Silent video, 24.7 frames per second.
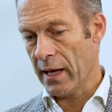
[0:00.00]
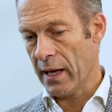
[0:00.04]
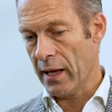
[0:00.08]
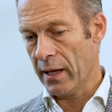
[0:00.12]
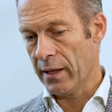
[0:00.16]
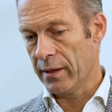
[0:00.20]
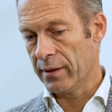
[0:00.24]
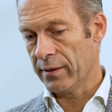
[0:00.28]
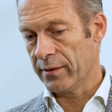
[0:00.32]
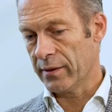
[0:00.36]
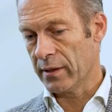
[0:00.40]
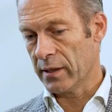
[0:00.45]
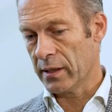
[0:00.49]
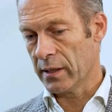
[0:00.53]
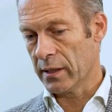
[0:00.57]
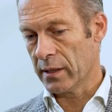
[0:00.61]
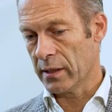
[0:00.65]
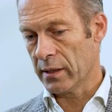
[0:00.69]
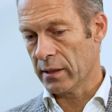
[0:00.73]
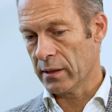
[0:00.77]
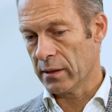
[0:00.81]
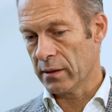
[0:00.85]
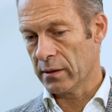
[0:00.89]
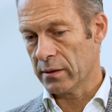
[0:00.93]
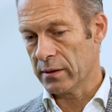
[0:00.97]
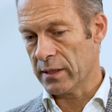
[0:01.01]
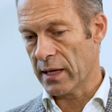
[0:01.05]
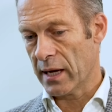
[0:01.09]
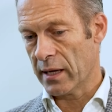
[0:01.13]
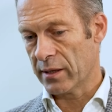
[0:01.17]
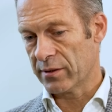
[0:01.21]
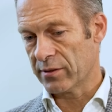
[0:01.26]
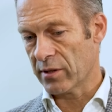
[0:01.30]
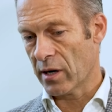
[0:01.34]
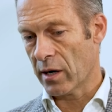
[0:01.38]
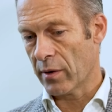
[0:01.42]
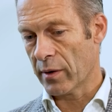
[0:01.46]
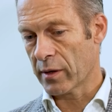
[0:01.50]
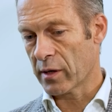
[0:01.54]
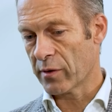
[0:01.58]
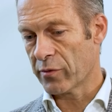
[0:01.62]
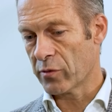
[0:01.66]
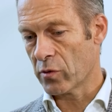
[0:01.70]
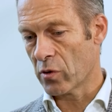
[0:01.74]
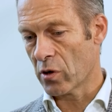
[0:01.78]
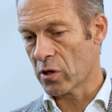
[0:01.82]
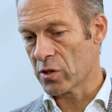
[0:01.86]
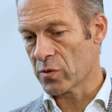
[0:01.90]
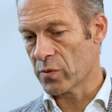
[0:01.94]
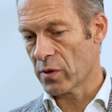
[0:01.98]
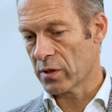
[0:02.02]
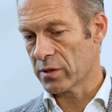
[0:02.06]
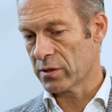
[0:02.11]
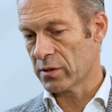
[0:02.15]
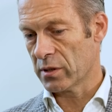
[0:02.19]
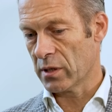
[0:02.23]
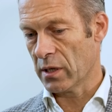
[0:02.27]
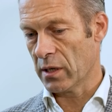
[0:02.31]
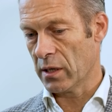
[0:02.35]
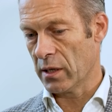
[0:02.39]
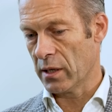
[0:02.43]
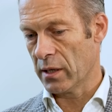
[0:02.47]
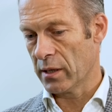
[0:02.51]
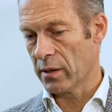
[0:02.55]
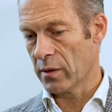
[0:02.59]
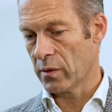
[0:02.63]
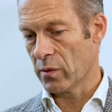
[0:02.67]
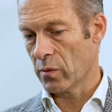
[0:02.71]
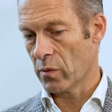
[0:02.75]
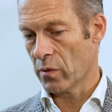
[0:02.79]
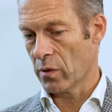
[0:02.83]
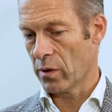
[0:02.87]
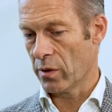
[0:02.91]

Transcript: And uh, yeah, Tariq, of course, was uh,